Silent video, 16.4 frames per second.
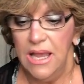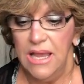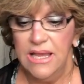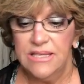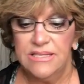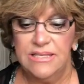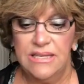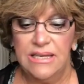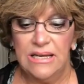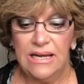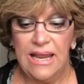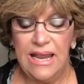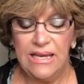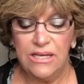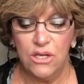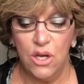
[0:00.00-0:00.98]
is the
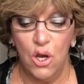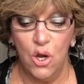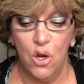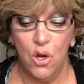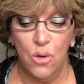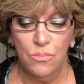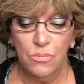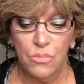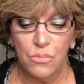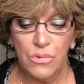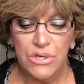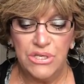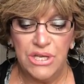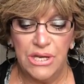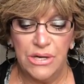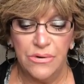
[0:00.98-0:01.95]
Lancôme
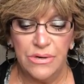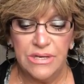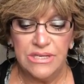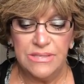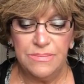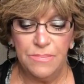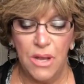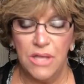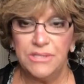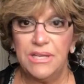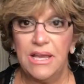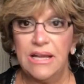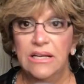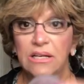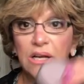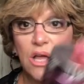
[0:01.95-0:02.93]
Regenerist
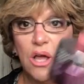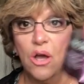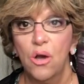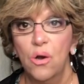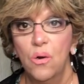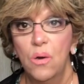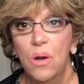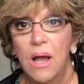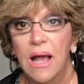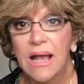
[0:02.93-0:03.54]
Multi Glow.